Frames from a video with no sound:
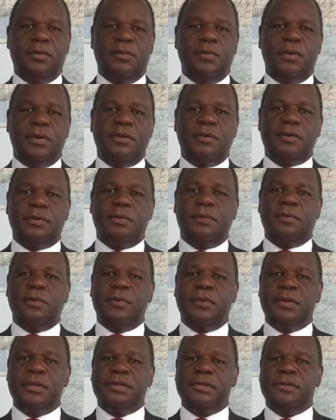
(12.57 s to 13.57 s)
We're at the
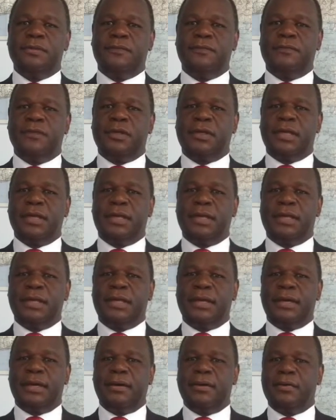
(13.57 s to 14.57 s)
point of looking at
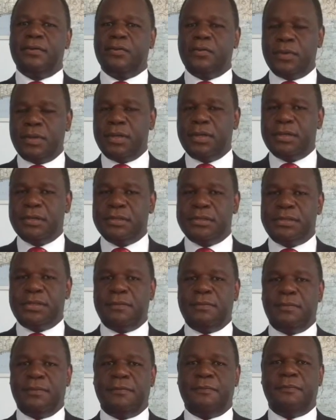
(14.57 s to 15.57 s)
how we as
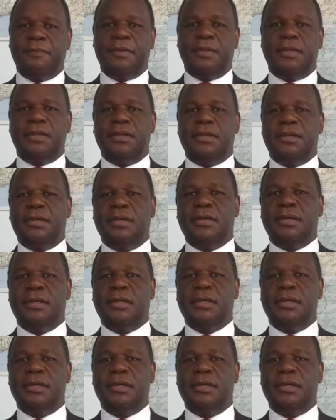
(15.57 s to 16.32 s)
WFP